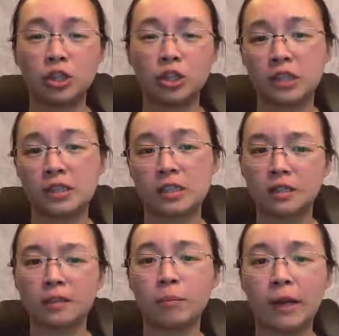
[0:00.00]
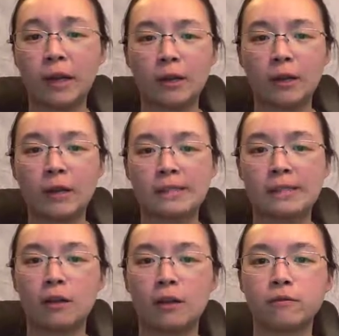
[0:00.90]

just the bilayer itself.